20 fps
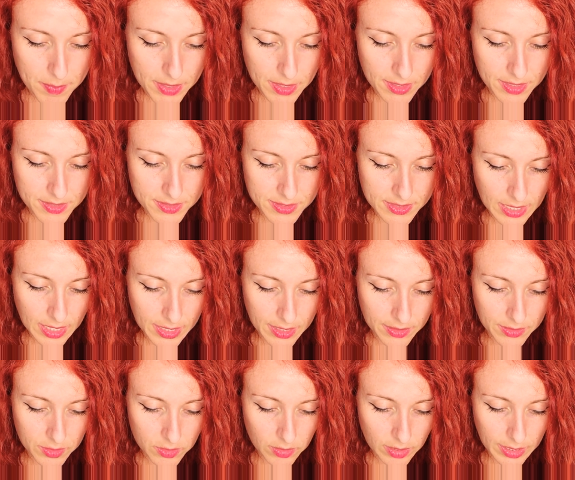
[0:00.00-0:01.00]
he's not on
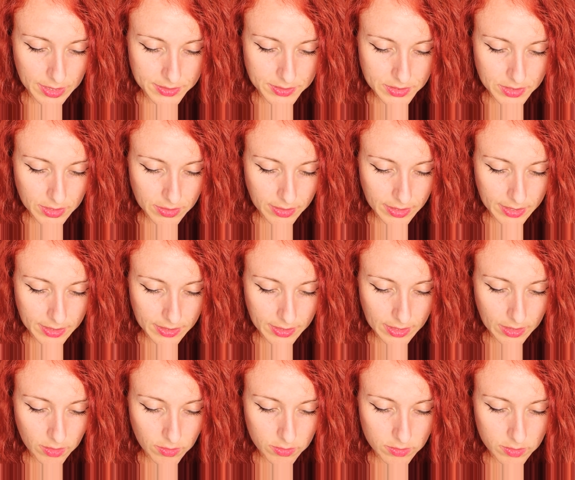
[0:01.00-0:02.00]
the roster right
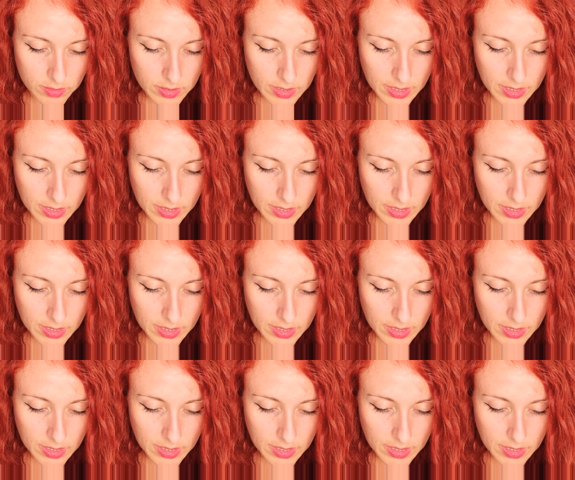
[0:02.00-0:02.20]
now.